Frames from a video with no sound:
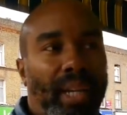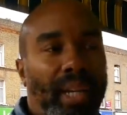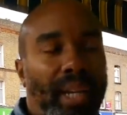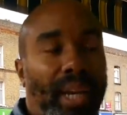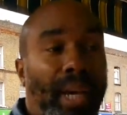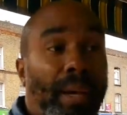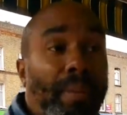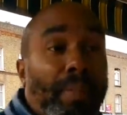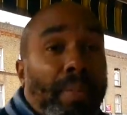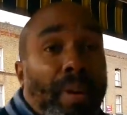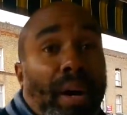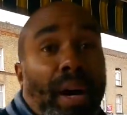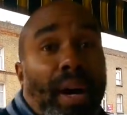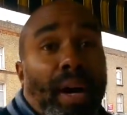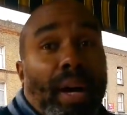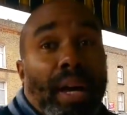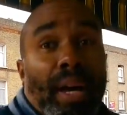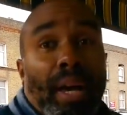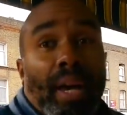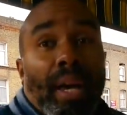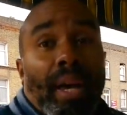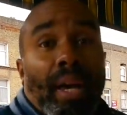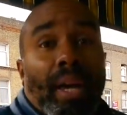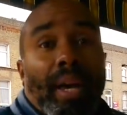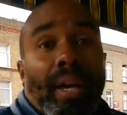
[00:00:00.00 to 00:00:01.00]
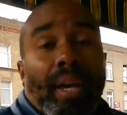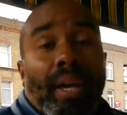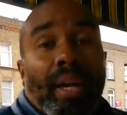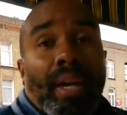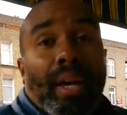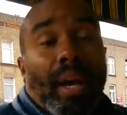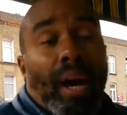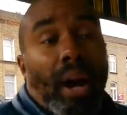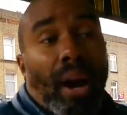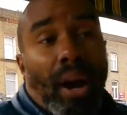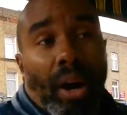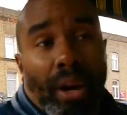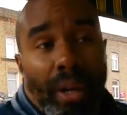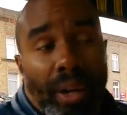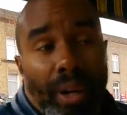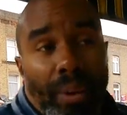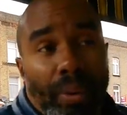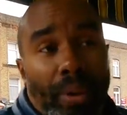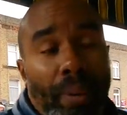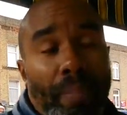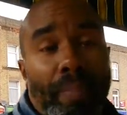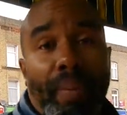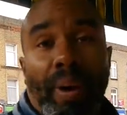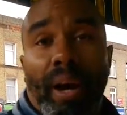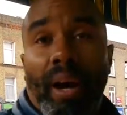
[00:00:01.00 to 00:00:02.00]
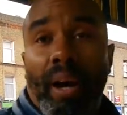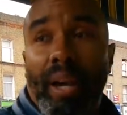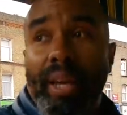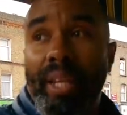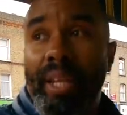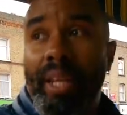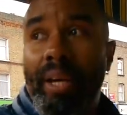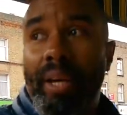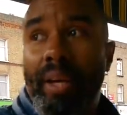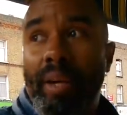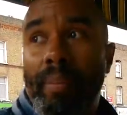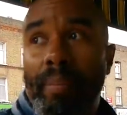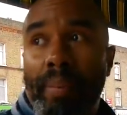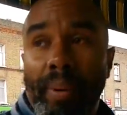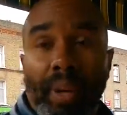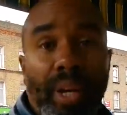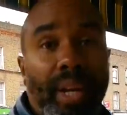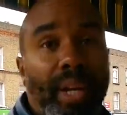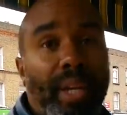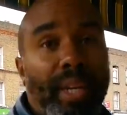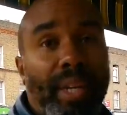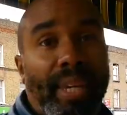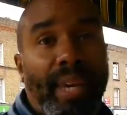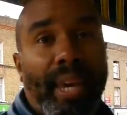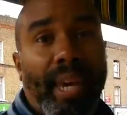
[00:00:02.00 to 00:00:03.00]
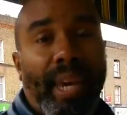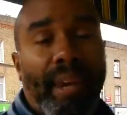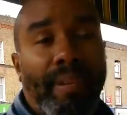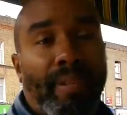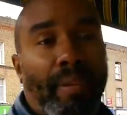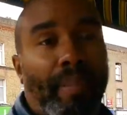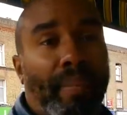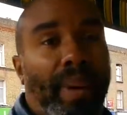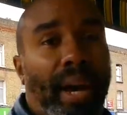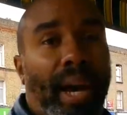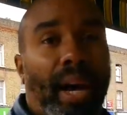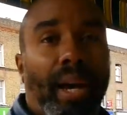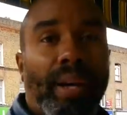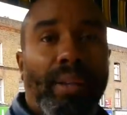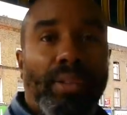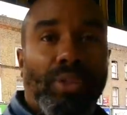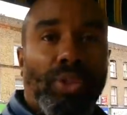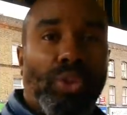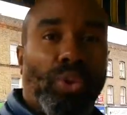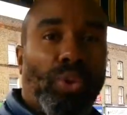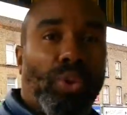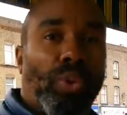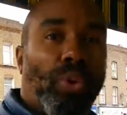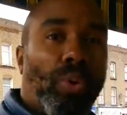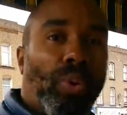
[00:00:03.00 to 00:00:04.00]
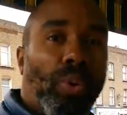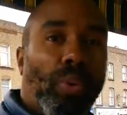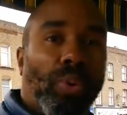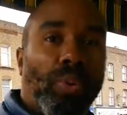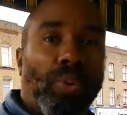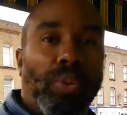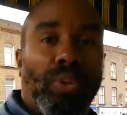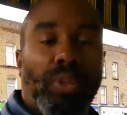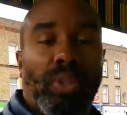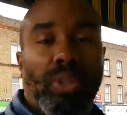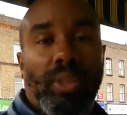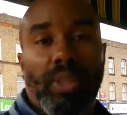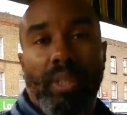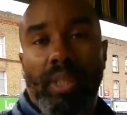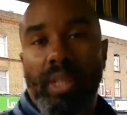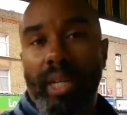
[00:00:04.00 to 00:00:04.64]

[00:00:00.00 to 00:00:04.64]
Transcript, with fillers: Labour are the only party that appear to care about schools,